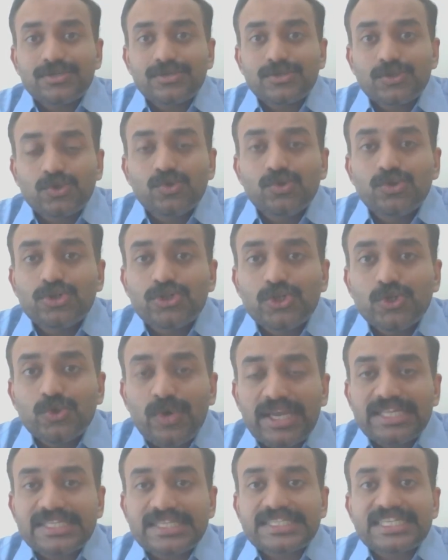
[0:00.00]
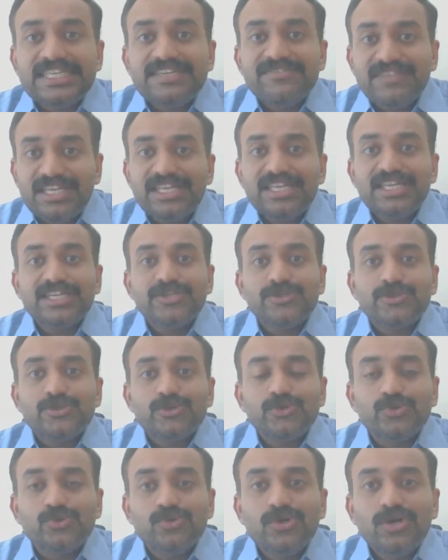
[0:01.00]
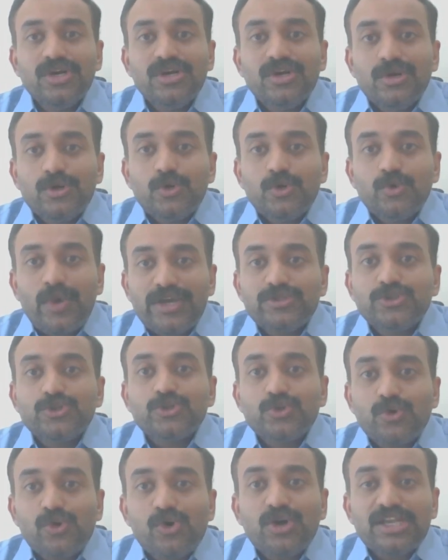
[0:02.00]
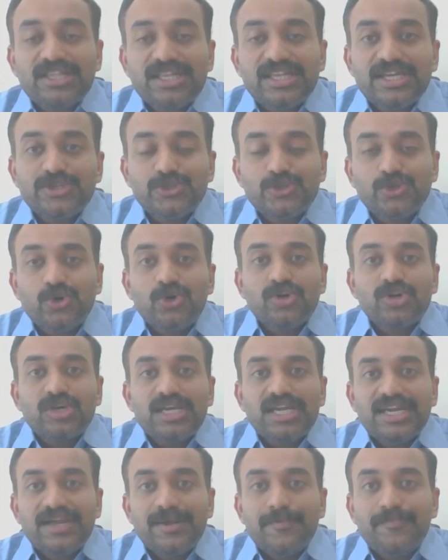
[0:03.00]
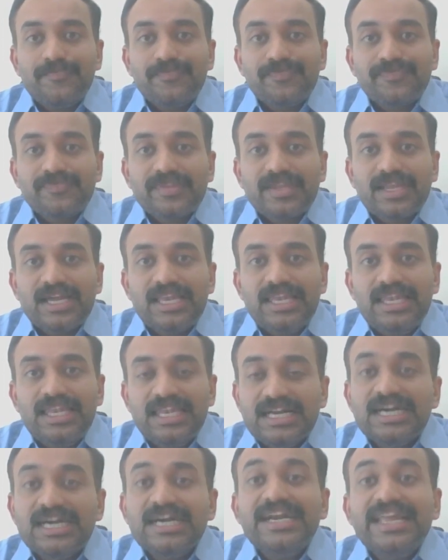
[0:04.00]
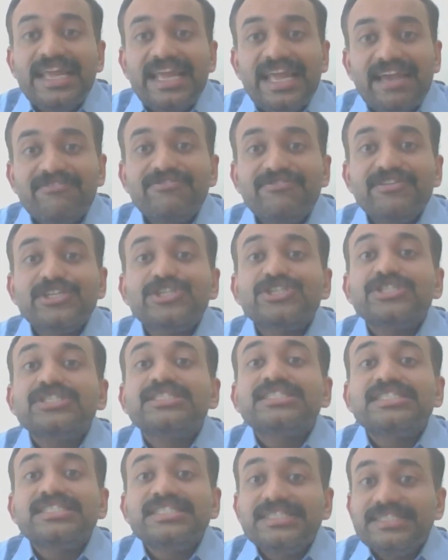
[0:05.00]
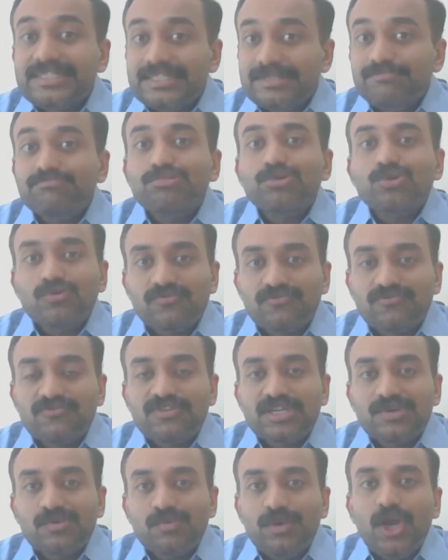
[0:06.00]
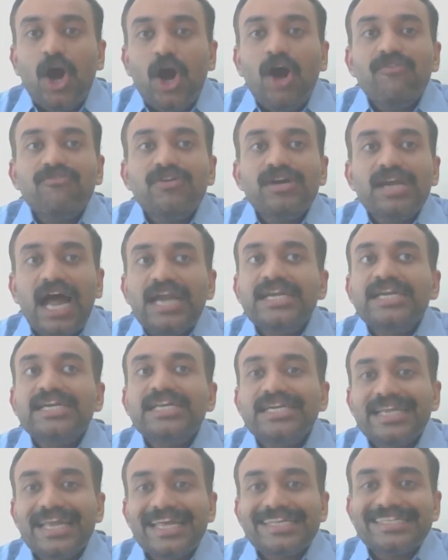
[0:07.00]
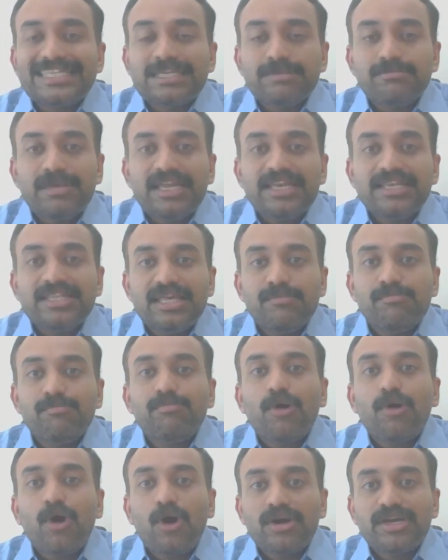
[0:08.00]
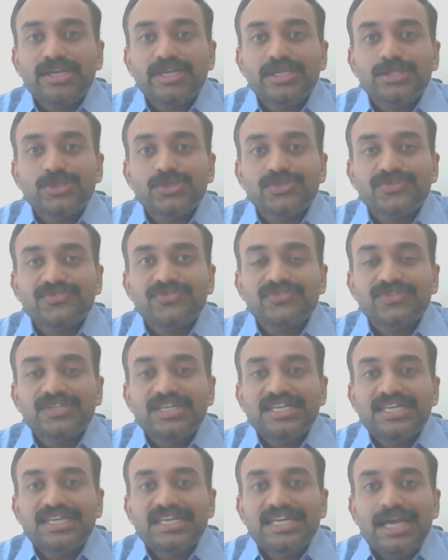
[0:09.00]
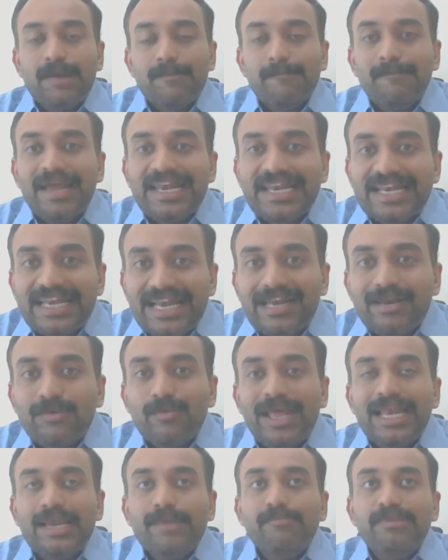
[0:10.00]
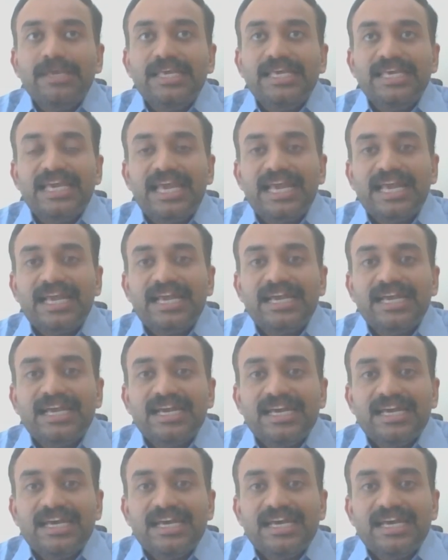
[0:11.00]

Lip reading: suits you and is convenient to you, to ensure that your learning efficiency is improved. We often underestimate the importance of mental well being